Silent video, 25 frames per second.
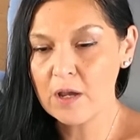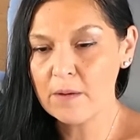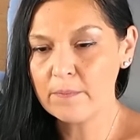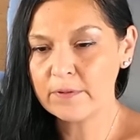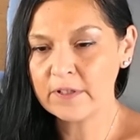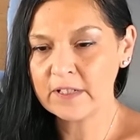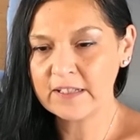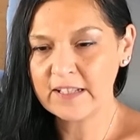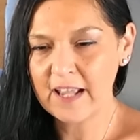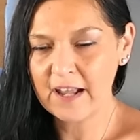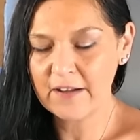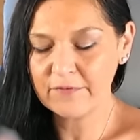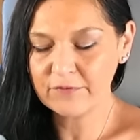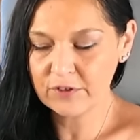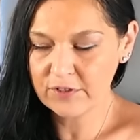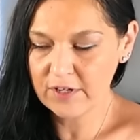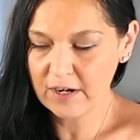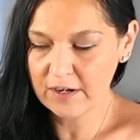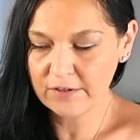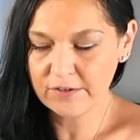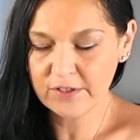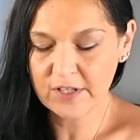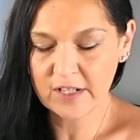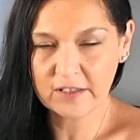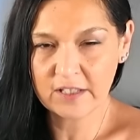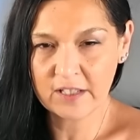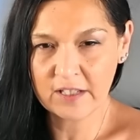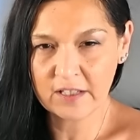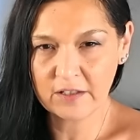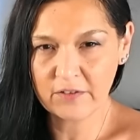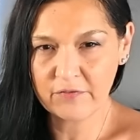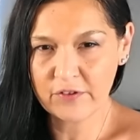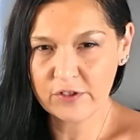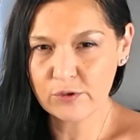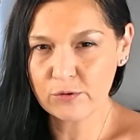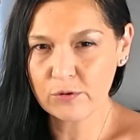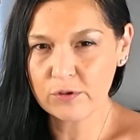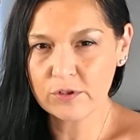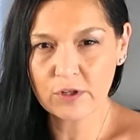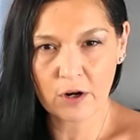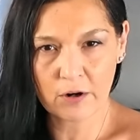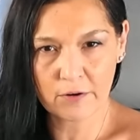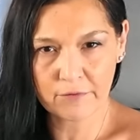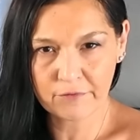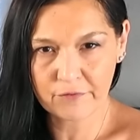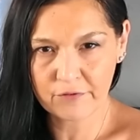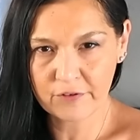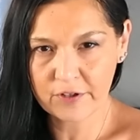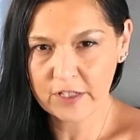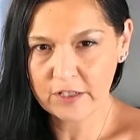But in the After Tarot deck, the individuals are
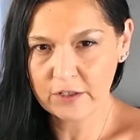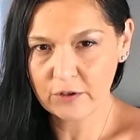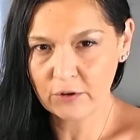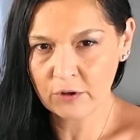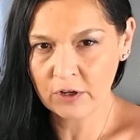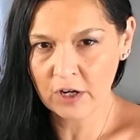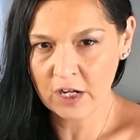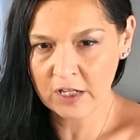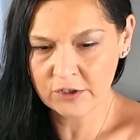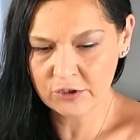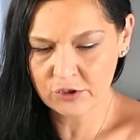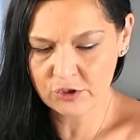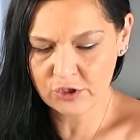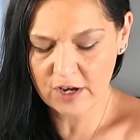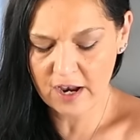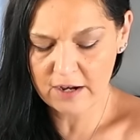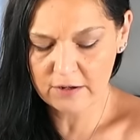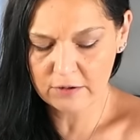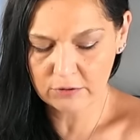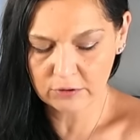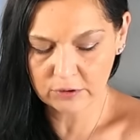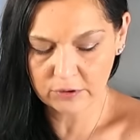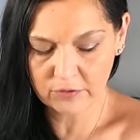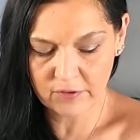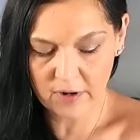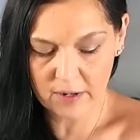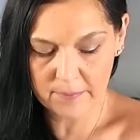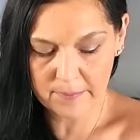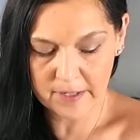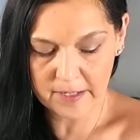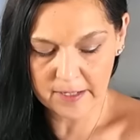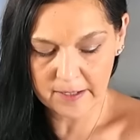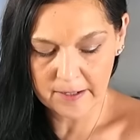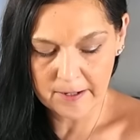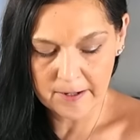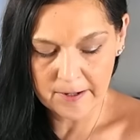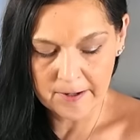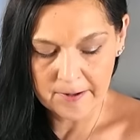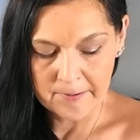freed or unshackled from it.